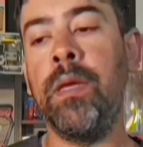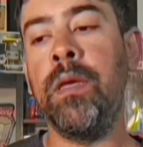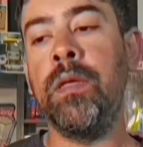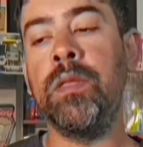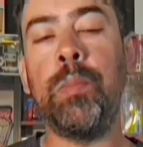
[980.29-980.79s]

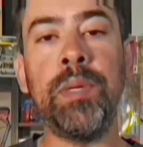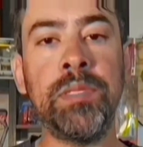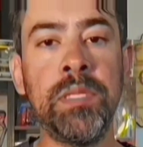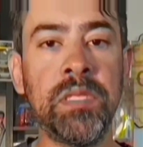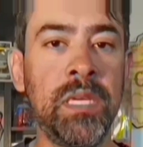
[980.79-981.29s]
the business
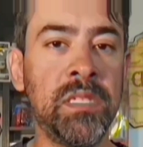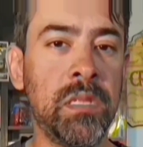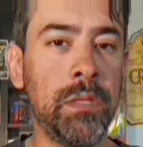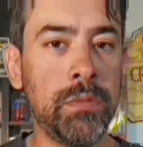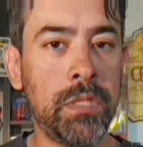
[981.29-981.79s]
is a little
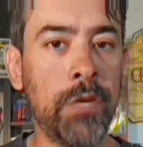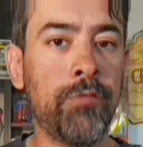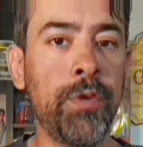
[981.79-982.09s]
different.